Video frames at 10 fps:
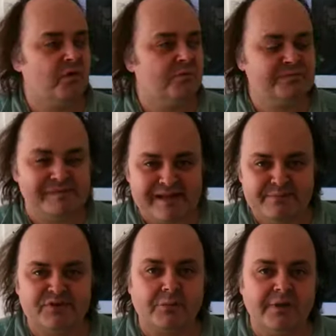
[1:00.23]
will be
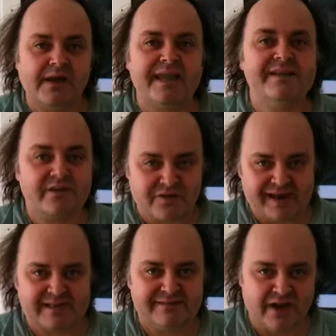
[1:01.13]
predominantly
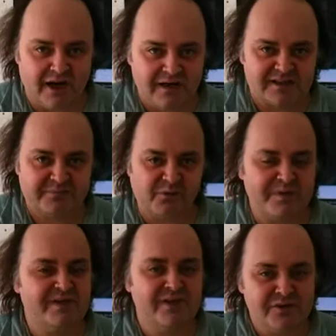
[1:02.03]
interactive art, but
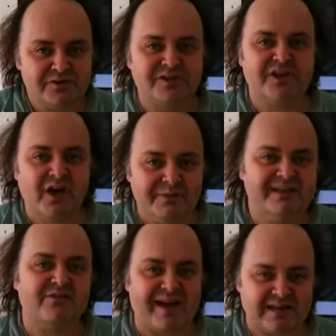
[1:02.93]
we use the term
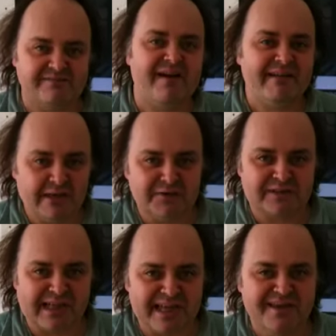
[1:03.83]
interactive very
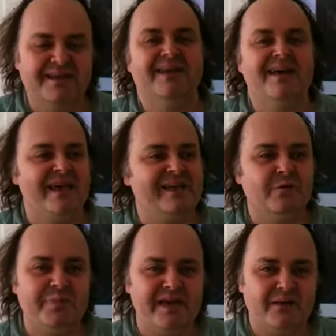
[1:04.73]
loosely. It
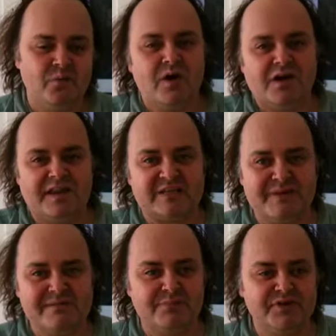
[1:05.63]
could be work that's
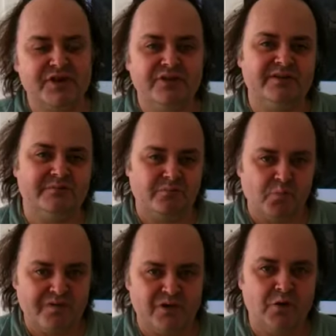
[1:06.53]
been produced
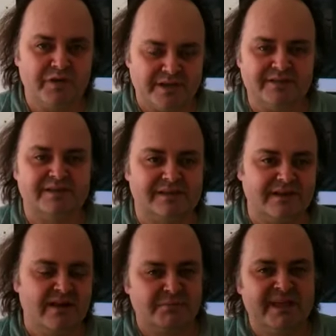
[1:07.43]
with an audience,
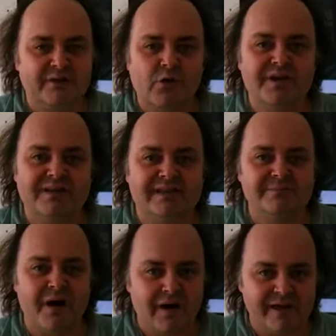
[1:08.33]
particular audience
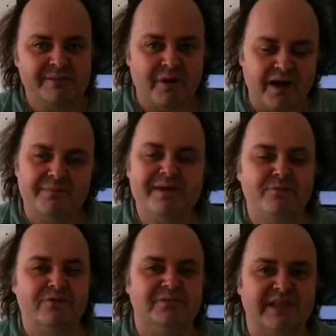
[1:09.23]
in mind by
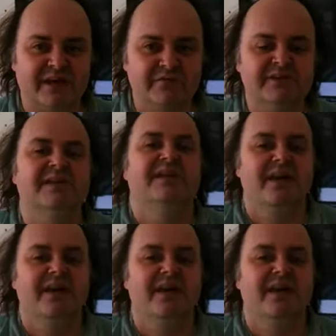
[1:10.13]
people themselves.